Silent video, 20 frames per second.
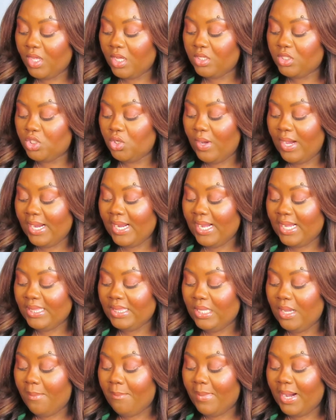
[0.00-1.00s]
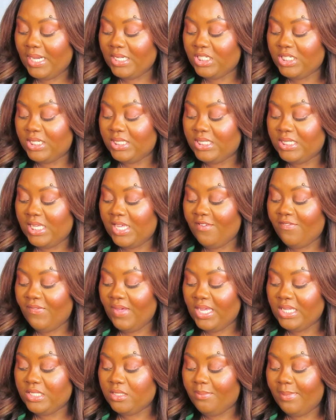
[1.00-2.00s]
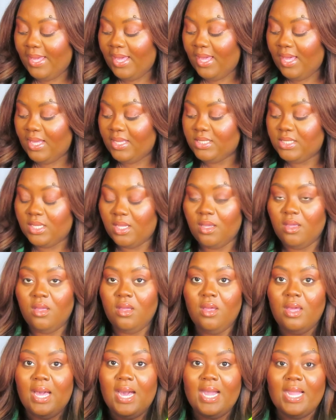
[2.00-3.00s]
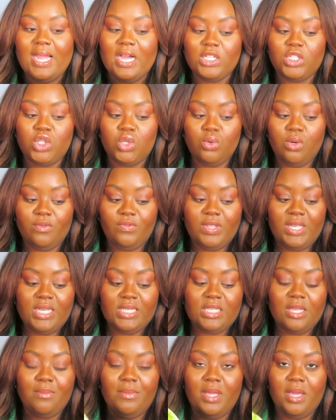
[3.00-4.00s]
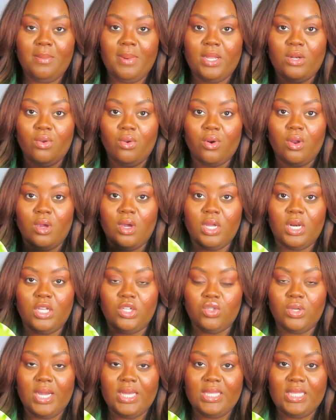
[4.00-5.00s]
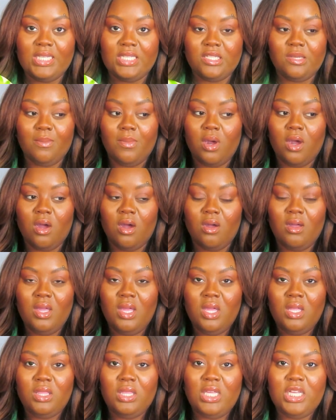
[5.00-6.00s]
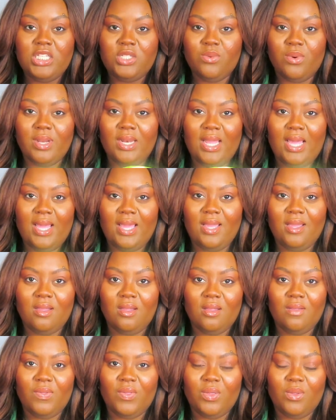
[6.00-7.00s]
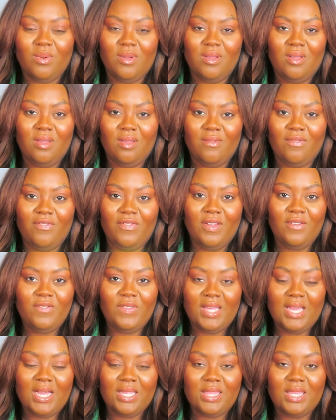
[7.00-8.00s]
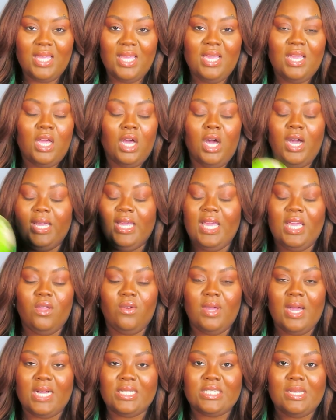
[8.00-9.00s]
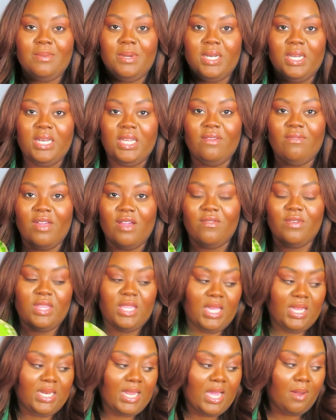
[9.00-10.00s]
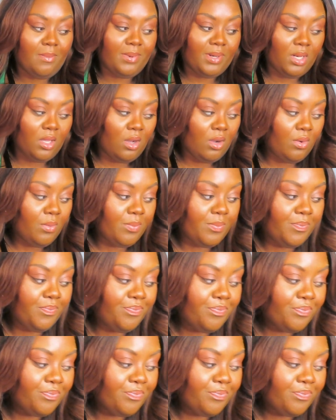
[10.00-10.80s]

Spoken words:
So I got the matcha tea face mask. I got 2 of these, and me and my daughter are gonna try these tomorrow. These were like $3.50, I think. Again, you guys, I'm gonna leave everything down below.